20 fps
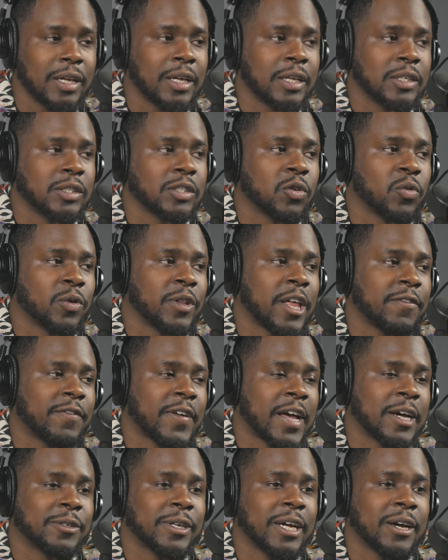And so when they
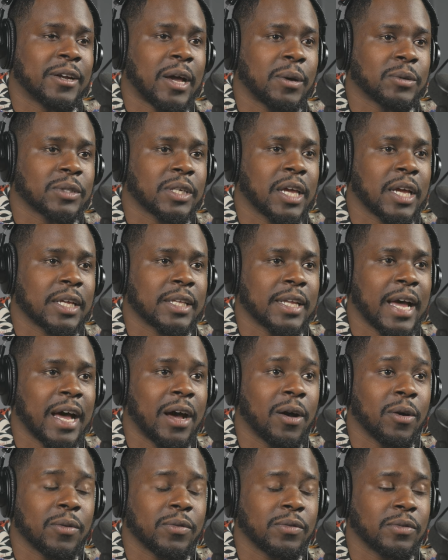found out I was kicked
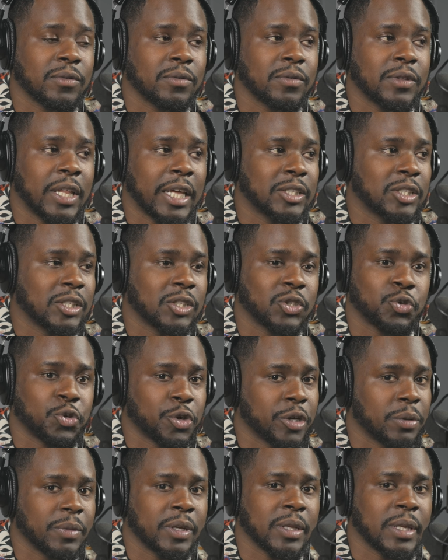out, they just
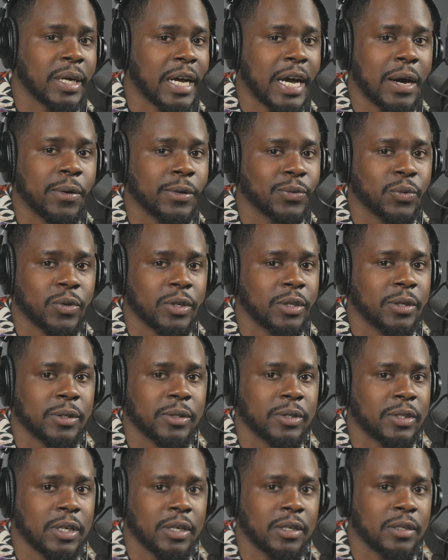treated me like I was one of their
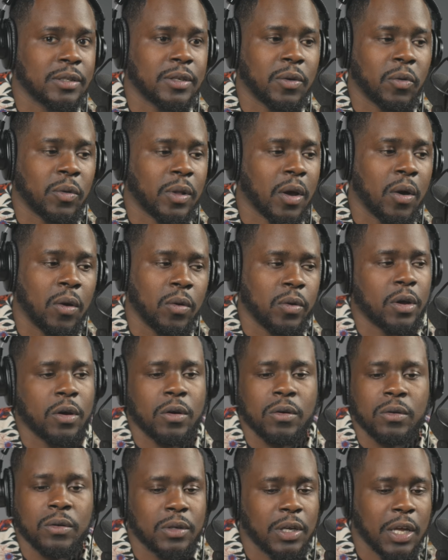sons. They were like, oh
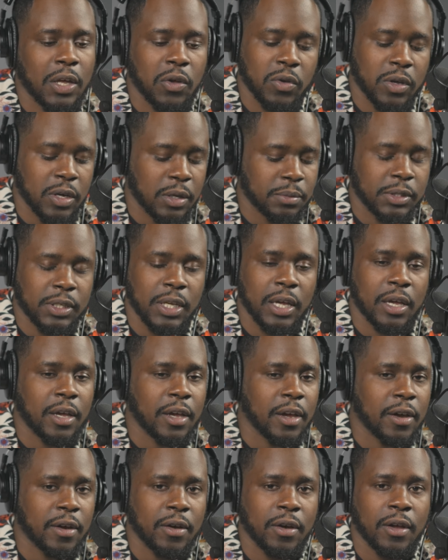no, you come stay
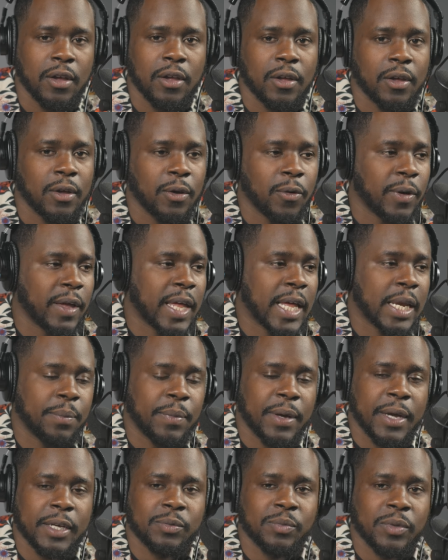here. We had a
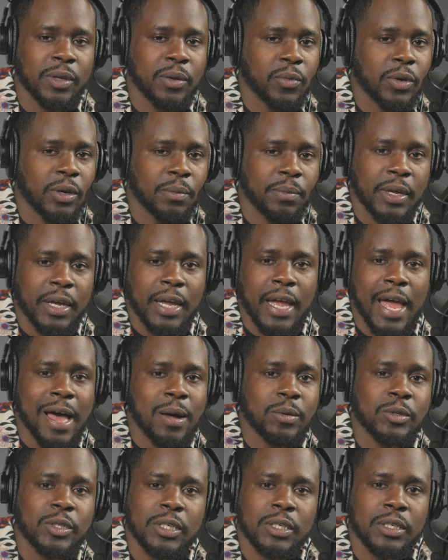basement with a big
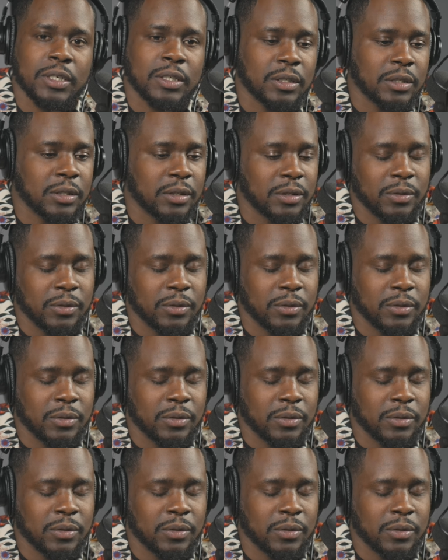couch in it.